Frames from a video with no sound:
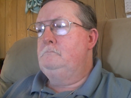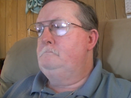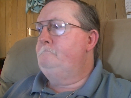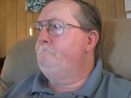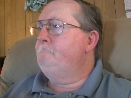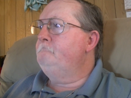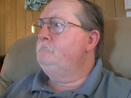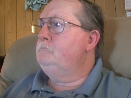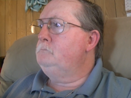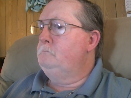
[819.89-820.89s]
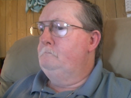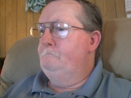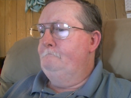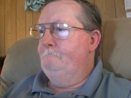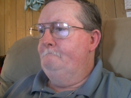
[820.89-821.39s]

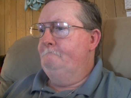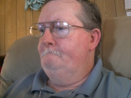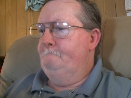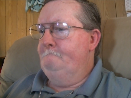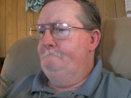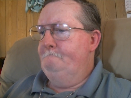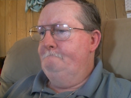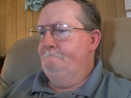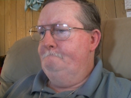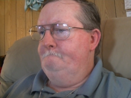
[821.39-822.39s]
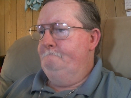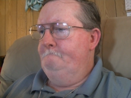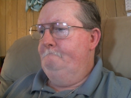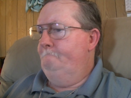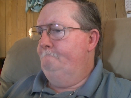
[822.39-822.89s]

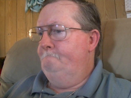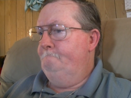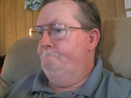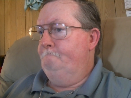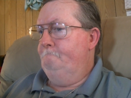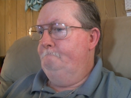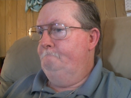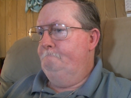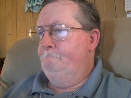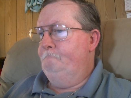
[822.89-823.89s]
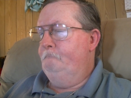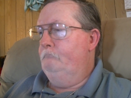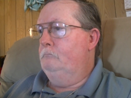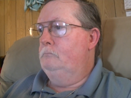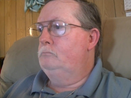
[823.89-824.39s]

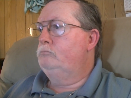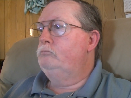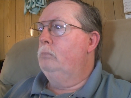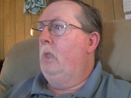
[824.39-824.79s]
(no one is talking)